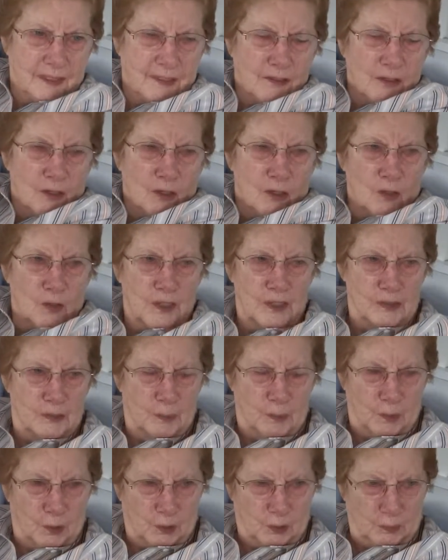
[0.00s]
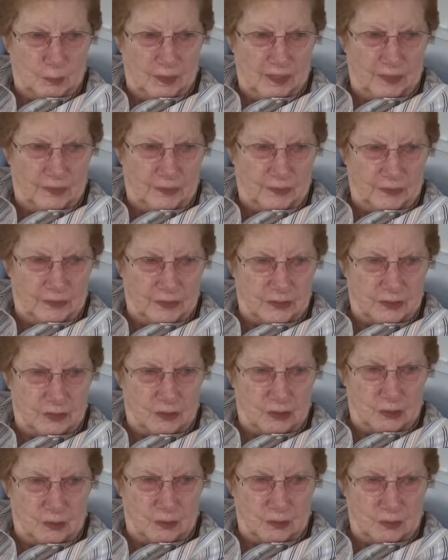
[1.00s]
In the Lewisburg
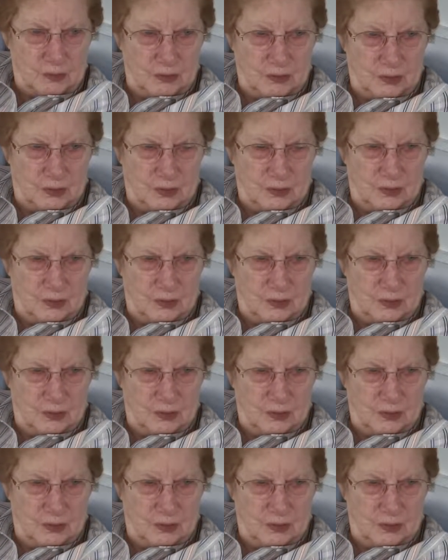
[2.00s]
Methodist Church,